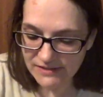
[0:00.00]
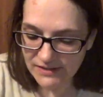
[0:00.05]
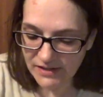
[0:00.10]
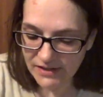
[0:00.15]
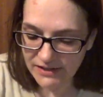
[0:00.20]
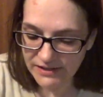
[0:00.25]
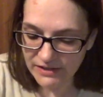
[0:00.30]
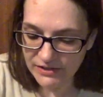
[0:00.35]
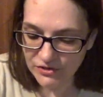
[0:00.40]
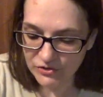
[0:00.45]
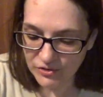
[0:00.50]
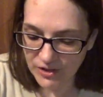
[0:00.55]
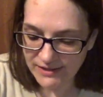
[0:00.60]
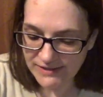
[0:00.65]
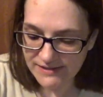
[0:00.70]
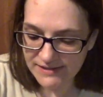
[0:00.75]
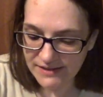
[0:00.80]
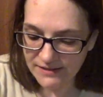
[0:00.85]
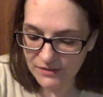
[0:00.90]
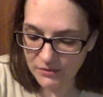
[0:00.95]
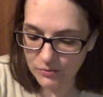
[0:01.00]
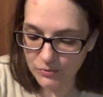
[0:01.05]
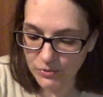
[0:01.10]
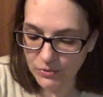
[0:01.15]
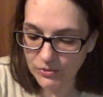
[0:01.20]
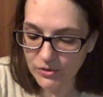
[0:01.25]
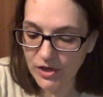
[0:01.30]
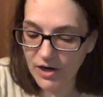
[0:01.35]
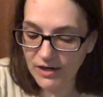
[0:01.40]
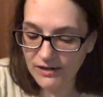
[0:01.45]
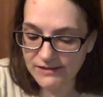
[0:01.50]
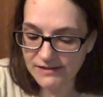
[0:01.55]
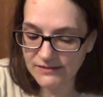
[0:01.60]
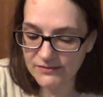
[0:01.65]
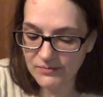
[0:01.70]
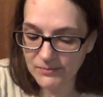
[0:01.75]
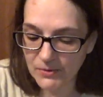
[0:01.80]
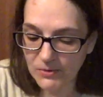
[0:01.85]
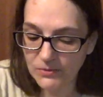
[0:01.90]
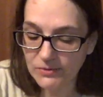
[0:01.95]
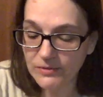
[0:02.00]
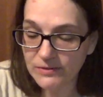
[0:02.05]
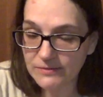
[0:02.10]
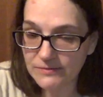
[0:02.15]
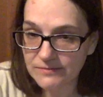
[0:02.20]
on addressing the root cause of mold